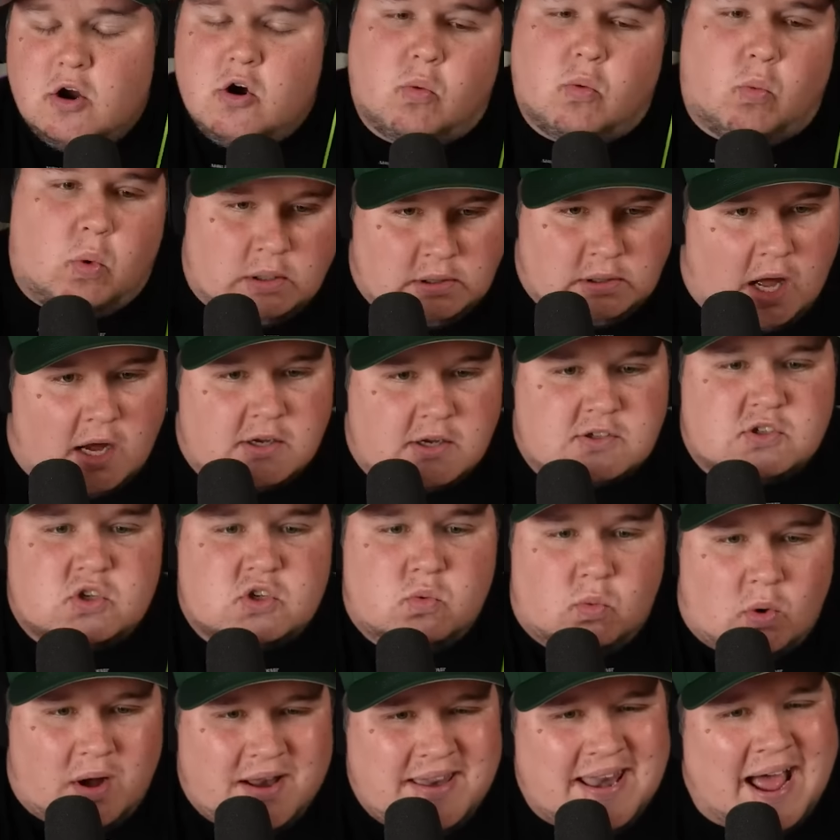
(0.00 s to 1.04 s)
one loss to
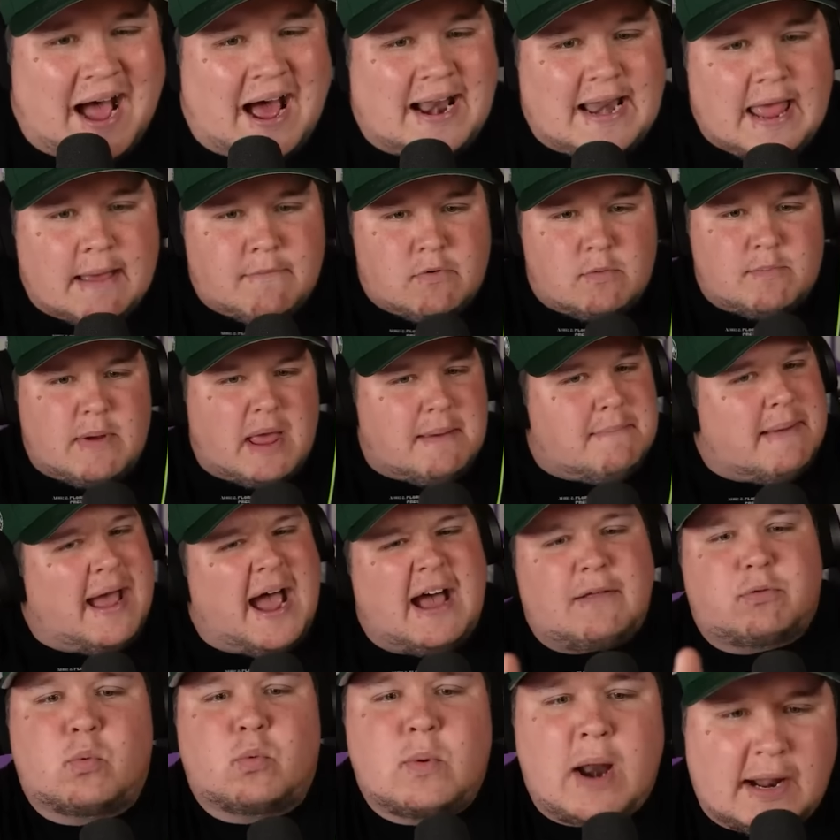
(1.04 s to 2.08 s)
one not. MMA
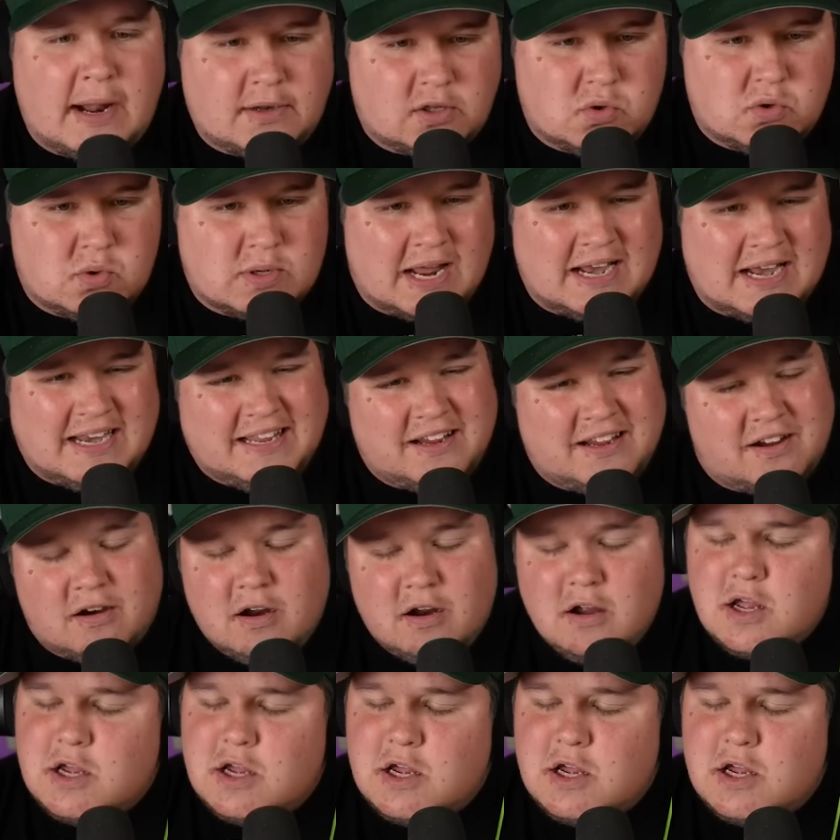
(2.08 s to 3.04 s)
math, we're not doing that here.